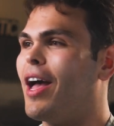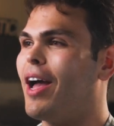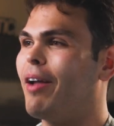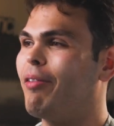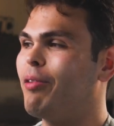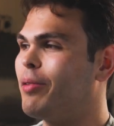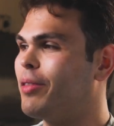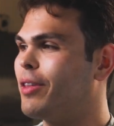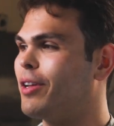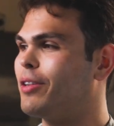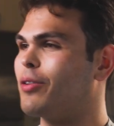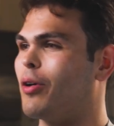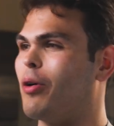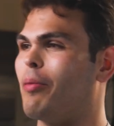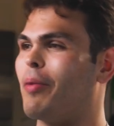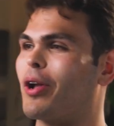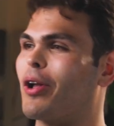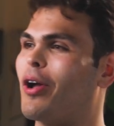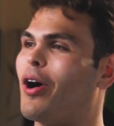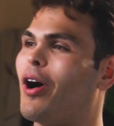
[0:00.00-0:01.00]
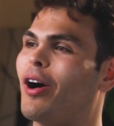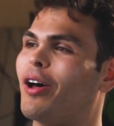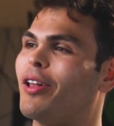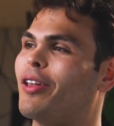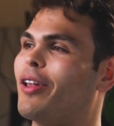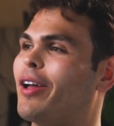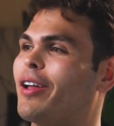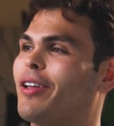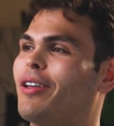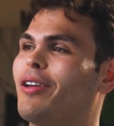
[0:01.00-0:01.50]
everyone thinks, oh my
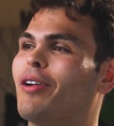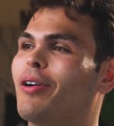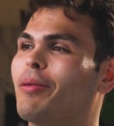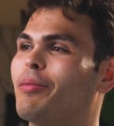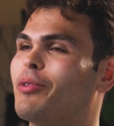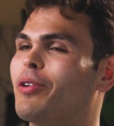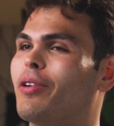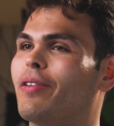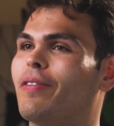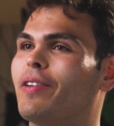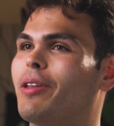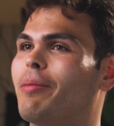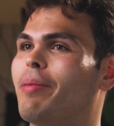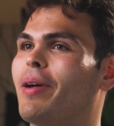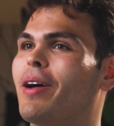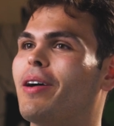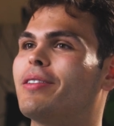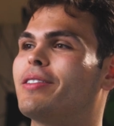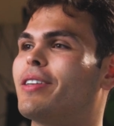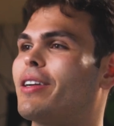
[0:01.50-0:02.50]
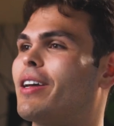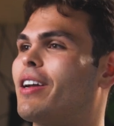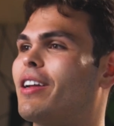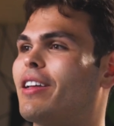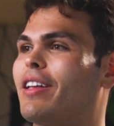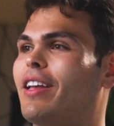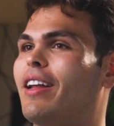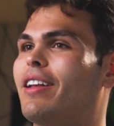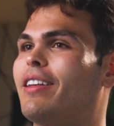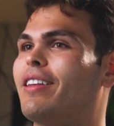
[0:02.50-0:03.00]
God, I'm 250 pounds. I got to
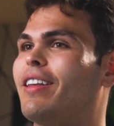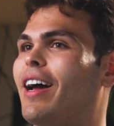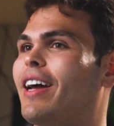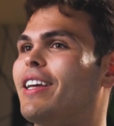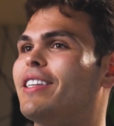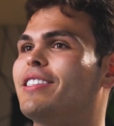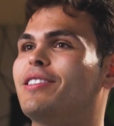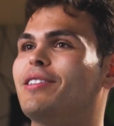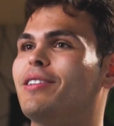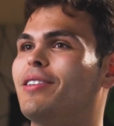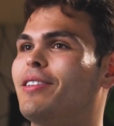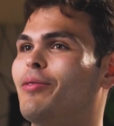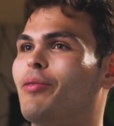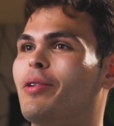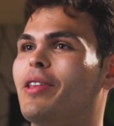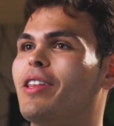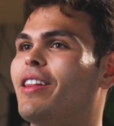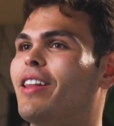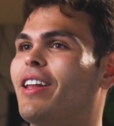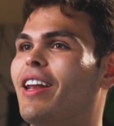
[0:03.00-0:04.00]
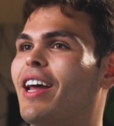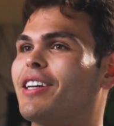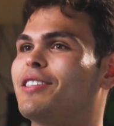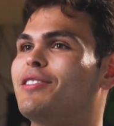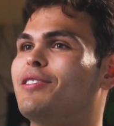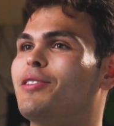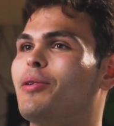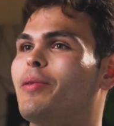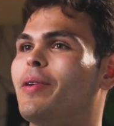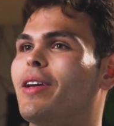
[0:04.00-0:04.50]
get diced within the
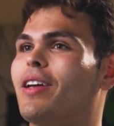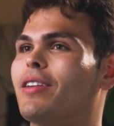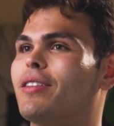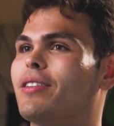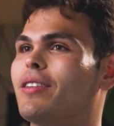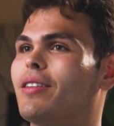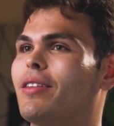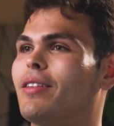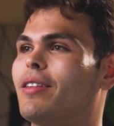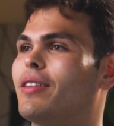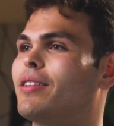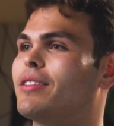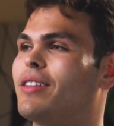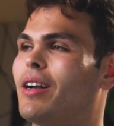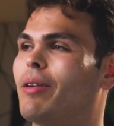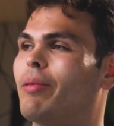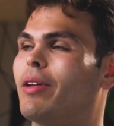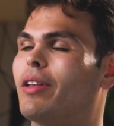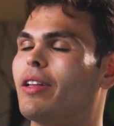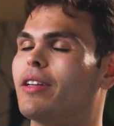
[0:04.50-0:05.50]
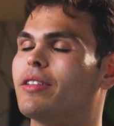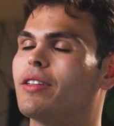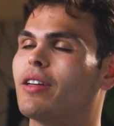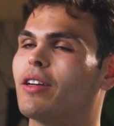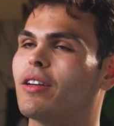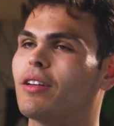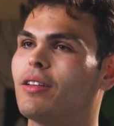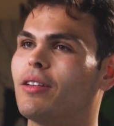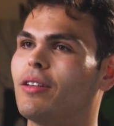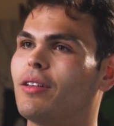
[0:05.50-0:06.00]
next 2 weeks. It's not
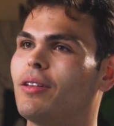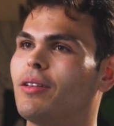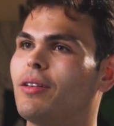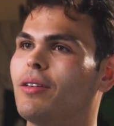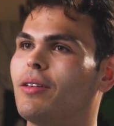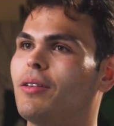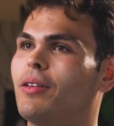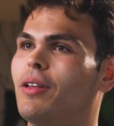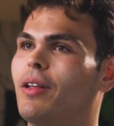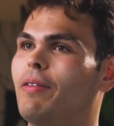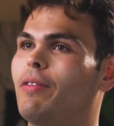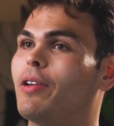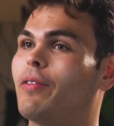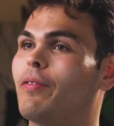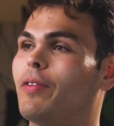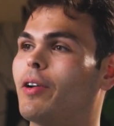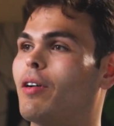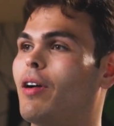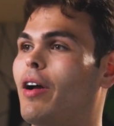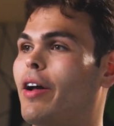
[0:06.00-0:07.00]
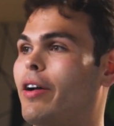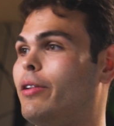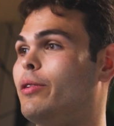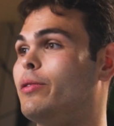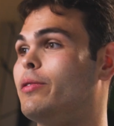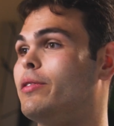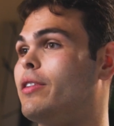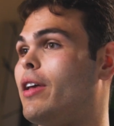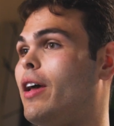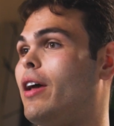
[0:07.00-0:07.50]
realistic. If you can figure out how to
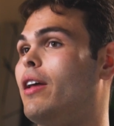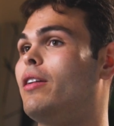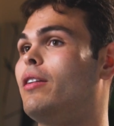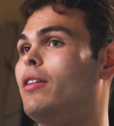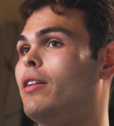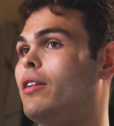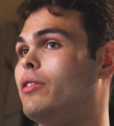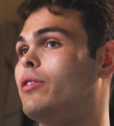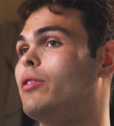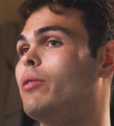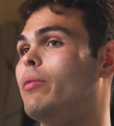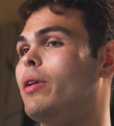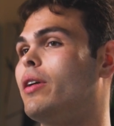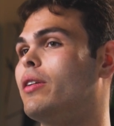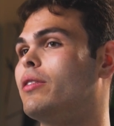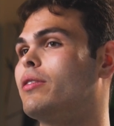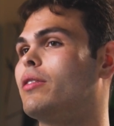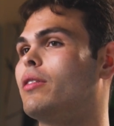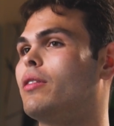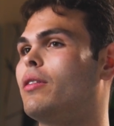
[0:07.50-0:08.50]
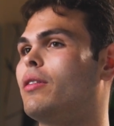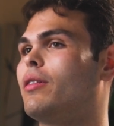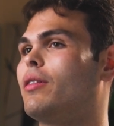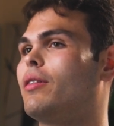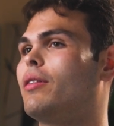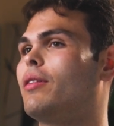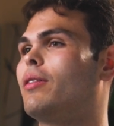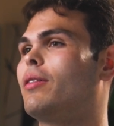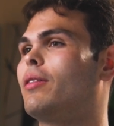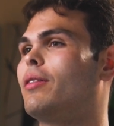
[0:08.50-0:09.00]
lose 10 in 2 weeks,
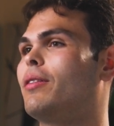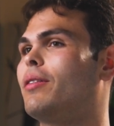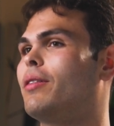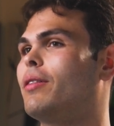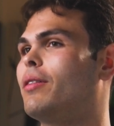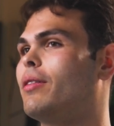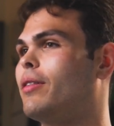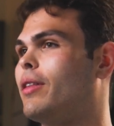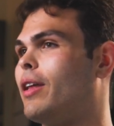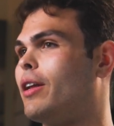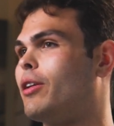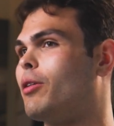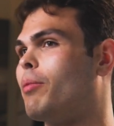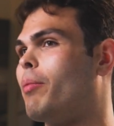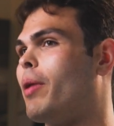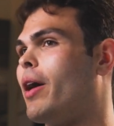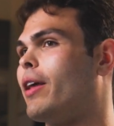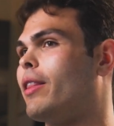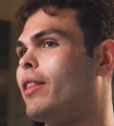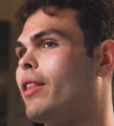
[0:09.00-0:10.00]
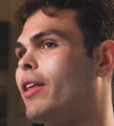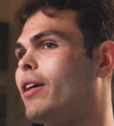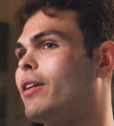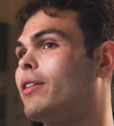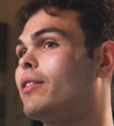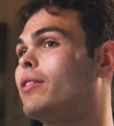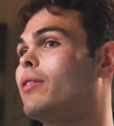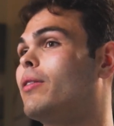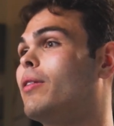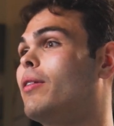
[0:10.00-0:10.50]
then your mind
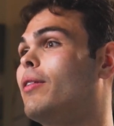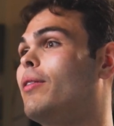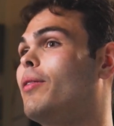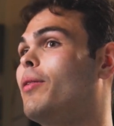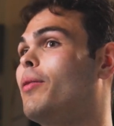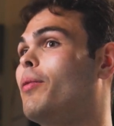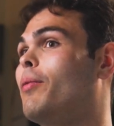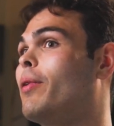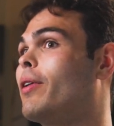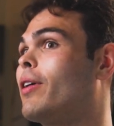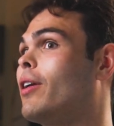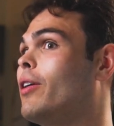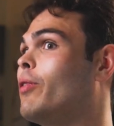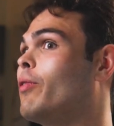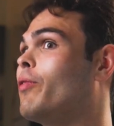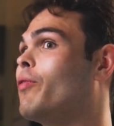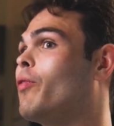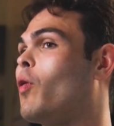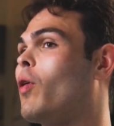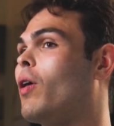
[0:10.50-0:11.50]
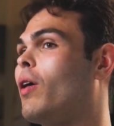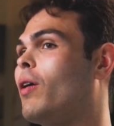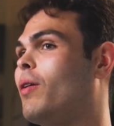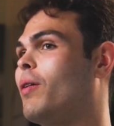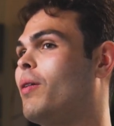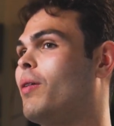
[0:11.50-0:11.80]
thinks, what can I do in 4?